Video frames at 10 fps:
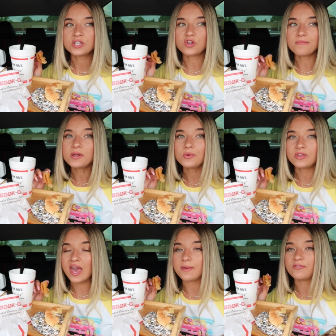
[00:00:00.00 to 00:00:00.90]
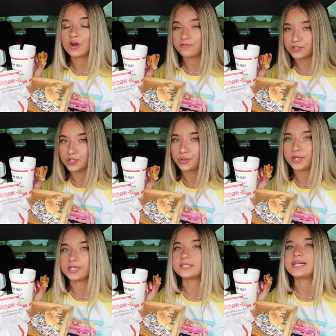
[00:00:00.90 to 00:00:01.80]
so I've been with Gabe for over 2
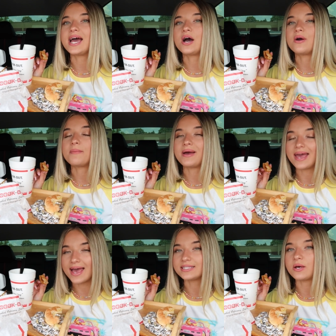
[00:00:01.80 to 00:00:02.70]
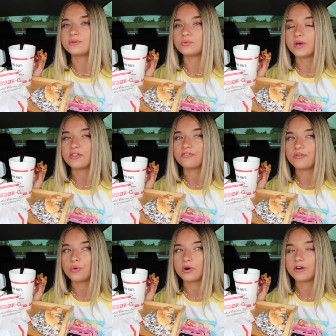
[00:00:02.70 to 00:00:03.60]
years now, and my ex I was with
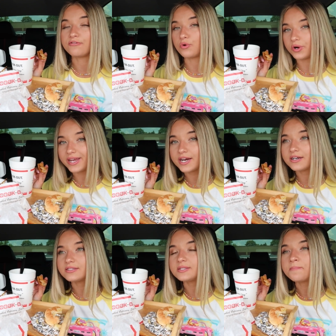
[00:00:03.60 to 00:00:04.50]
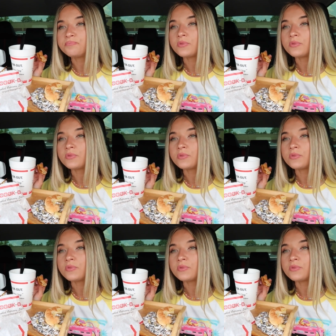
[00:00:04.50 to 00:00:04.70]
for 4 years.